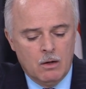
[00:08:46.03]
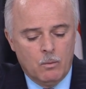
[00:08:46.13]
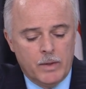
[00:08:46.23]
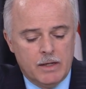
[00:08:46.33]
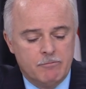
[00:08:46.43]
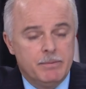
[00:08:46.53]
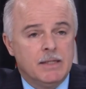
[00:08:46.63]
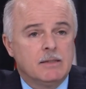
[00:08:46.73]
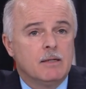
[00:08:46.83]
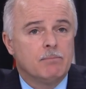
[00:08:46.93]
We have
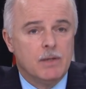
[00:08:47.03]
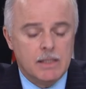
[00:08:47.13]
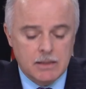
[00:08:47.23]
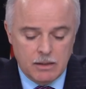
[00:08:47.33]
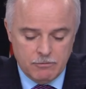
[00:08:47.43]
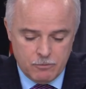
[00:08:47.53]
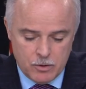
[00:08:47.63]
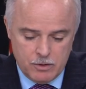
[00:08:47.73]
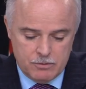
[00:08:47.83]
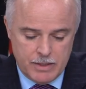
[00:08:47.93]
been completely
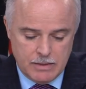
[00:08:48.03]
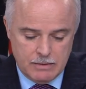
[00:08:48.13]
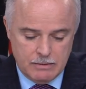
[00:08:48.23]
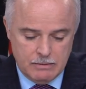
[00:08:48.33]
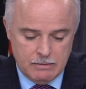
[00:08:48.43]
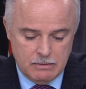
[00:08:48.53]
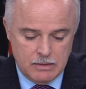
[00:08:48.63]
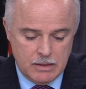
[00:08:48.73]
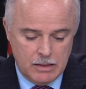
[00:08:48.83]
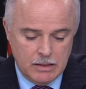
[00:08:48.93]
forthright.
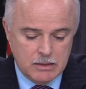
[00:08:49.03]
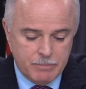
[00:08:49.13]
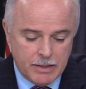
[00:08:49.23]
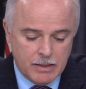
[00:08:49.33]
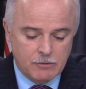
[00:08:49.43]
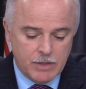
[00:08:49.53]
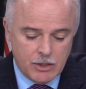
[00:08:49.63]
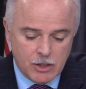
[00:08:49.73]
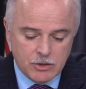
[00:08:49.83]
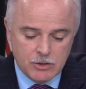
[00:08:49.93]
The spending
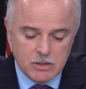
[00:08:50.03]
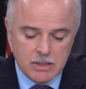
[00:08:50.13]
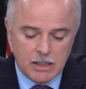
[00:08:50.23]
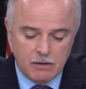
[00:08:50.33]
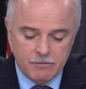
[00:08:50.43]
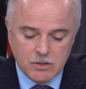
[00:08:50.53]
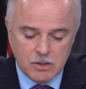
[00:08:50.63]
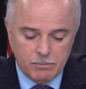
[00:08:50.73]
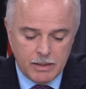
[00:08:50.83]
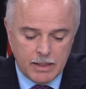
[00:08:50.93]
reductions in our
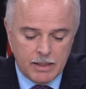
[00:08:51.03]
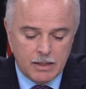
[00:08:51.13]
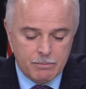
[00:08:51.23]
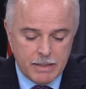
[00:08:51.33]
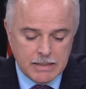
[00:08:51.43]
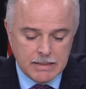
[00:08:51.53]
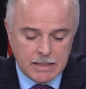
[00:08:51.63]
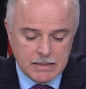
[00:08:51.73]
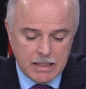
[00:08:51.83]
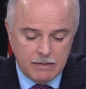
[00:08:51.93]
fiscal plan are based
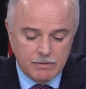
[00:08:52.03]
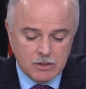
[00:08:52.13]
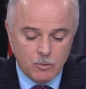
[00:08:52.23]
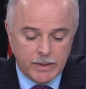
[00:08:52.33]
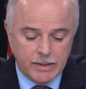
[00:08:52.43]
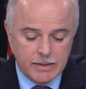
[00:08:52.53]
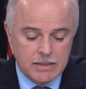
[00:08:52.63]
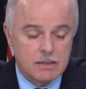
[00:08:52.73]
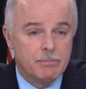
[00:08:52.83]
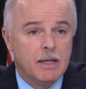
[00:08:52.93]
on savings we
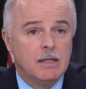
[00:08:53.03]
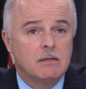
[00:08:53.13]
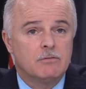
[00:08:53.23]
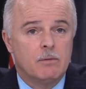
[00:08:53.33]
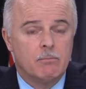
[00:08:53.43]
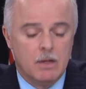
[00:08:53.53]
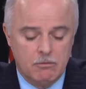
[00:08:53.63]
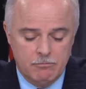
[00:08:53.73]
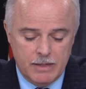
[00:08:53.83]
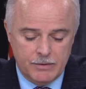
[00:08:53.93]
anticipate from
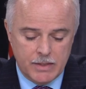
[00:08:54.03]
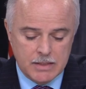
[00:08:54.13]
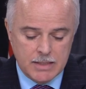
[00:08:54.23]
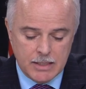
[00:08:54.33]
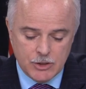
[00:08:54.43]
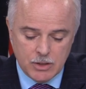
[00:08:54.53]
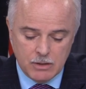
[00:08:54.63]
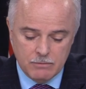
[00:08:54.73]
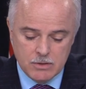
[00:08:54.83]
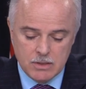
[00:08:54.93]
various
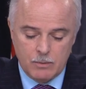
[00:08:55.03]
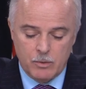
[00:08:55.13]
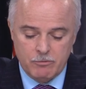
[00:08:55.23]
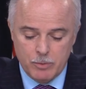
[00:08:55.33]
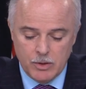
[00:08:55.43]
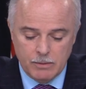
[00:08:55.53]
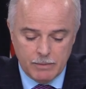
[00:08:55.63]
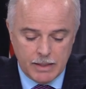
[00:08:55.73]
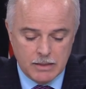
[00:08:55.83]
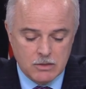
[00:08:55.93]
initiatives that we've put in
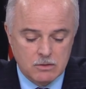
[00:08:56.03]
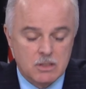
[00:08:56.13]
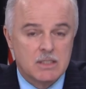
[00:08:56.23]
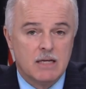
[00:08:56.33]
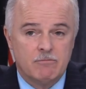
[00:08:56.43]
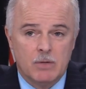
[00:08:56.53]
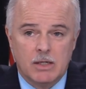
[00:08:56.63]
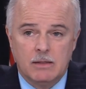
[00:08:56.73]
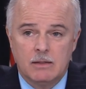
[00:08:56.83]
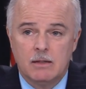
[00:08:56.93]
place to save
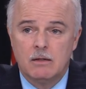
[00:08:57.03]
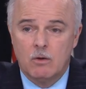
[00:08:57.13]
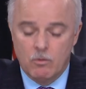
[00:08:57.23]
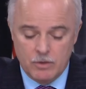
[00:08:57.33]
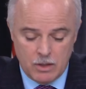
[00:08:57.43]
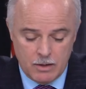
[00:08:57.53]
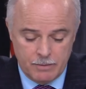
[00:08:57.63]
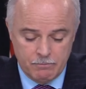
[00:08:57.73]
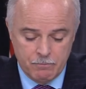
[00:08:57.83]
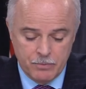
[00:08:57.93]
money over time.